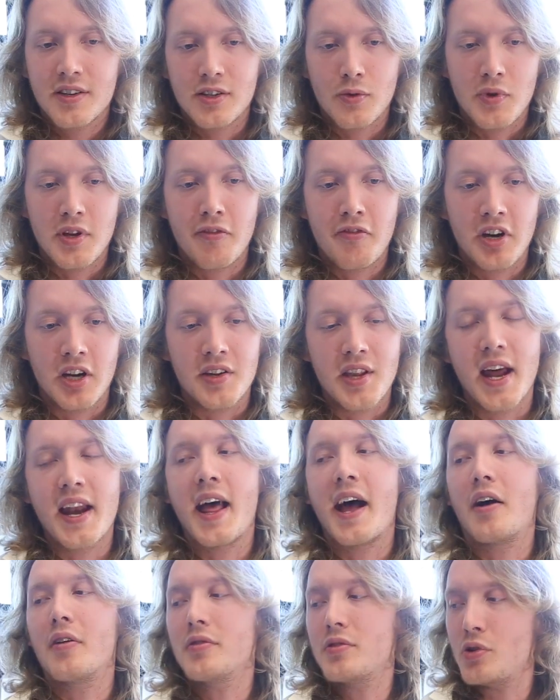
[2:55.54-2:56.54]
So we figure
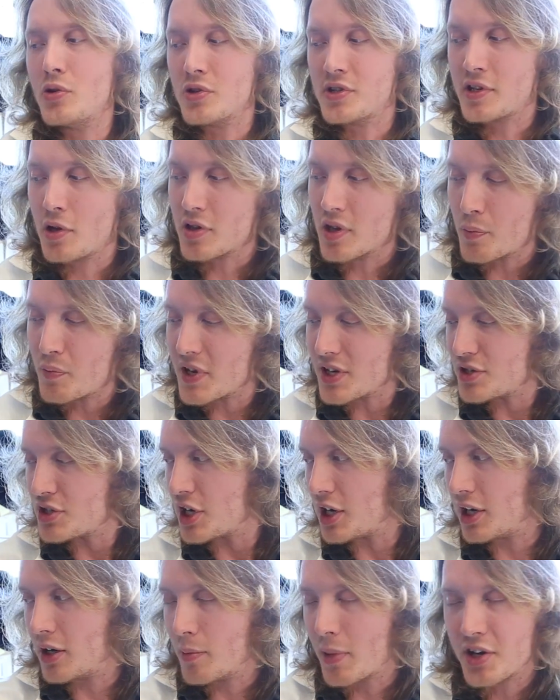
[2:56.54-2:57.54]
that out usually on the bench
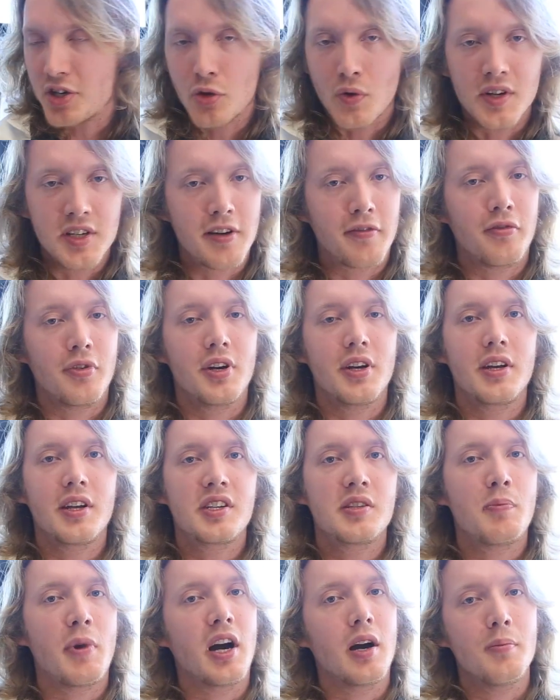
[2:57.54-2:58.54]
here by doing different
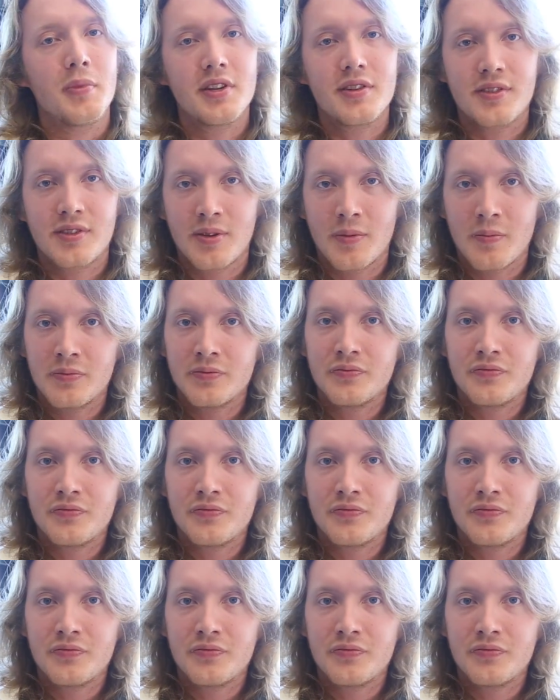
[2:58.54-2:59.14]
experiments.